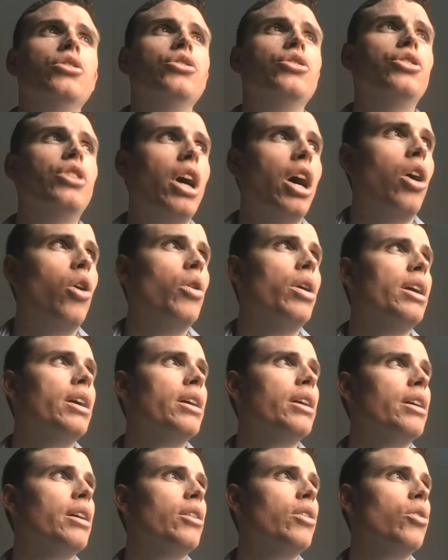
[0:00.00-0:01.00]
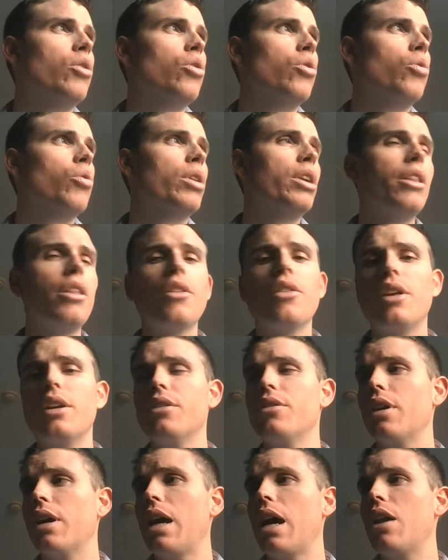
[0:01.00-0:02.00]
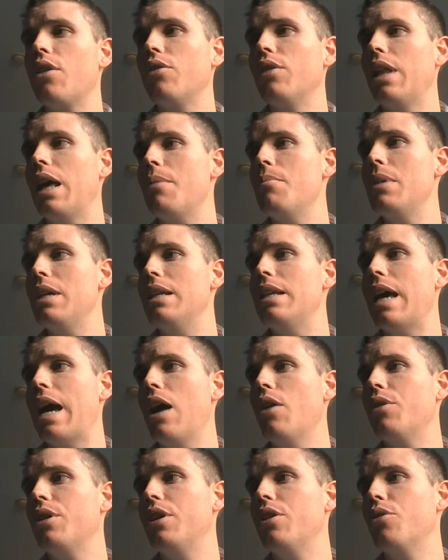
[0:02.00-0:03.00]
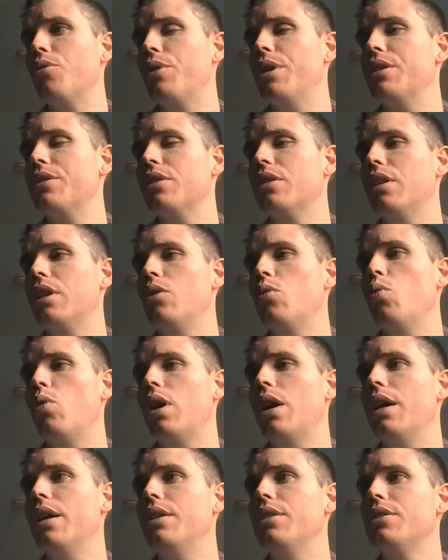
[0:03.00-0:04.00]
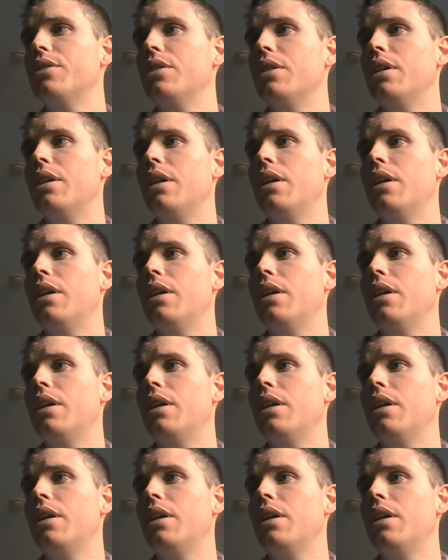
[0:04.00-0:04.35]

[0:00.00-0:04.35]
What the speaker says: So one of the things that kind of let me down here recently was